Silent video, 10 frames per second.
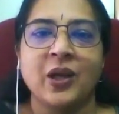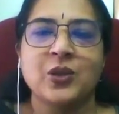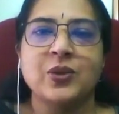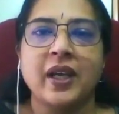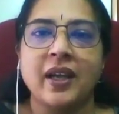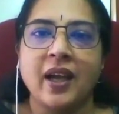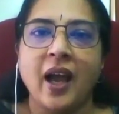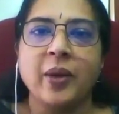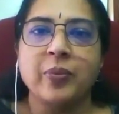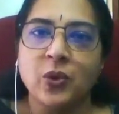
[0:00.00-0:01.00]
Today,
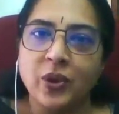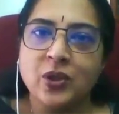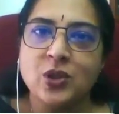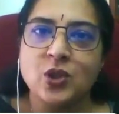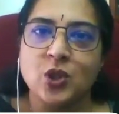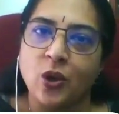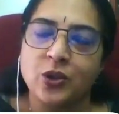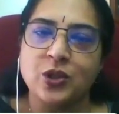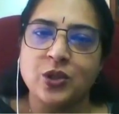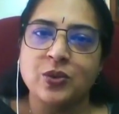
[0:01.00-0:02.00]
I'm going to
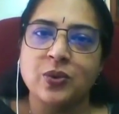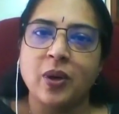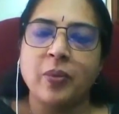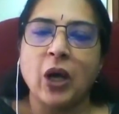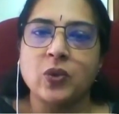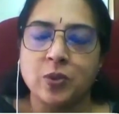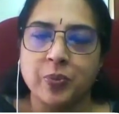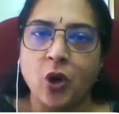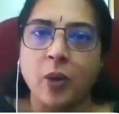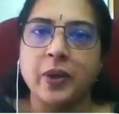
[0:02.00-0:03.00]
talk to you about a
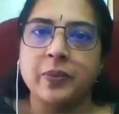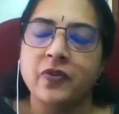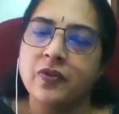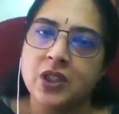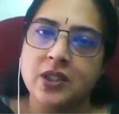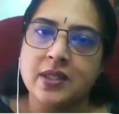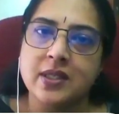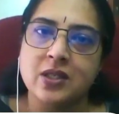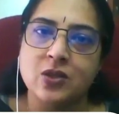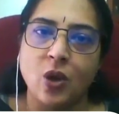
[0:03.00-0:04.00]
problem which
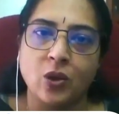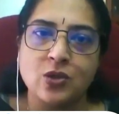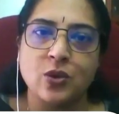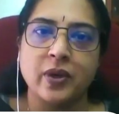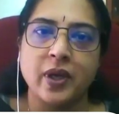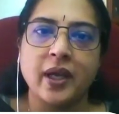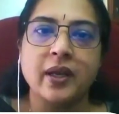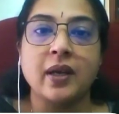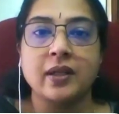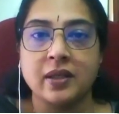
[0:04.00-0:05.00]
is not so
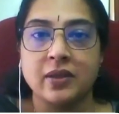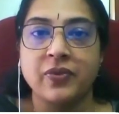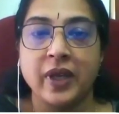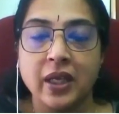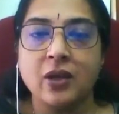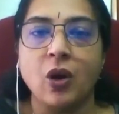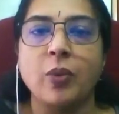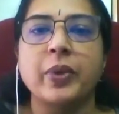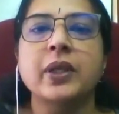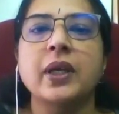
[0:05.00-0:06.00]
rare, rather very
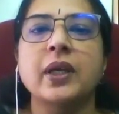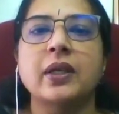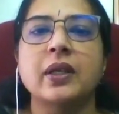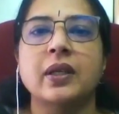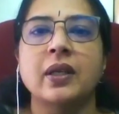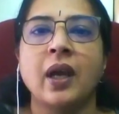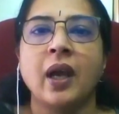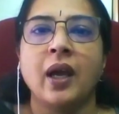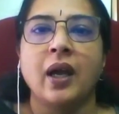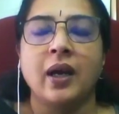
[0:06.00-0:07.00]
common in
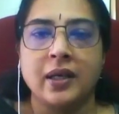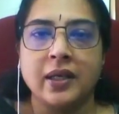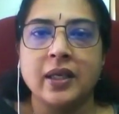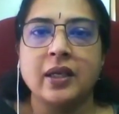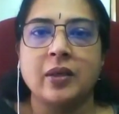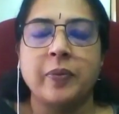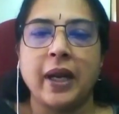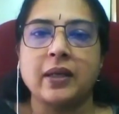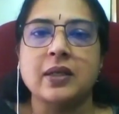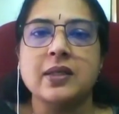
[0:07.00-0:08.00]
clinical
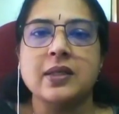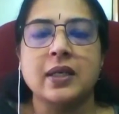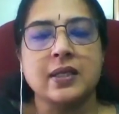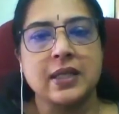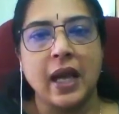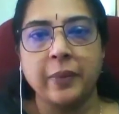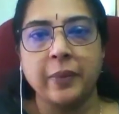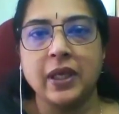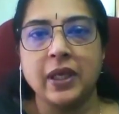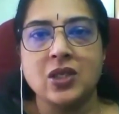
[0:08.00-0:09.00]
practice, that is
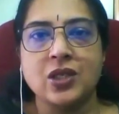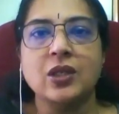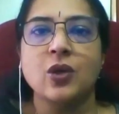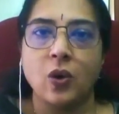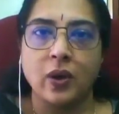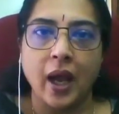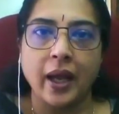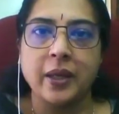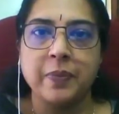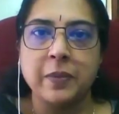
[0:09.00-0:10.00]
hypertension or
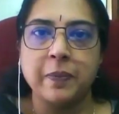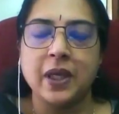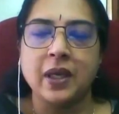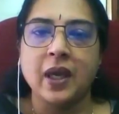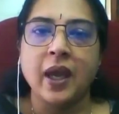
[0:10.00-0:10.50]
high BP.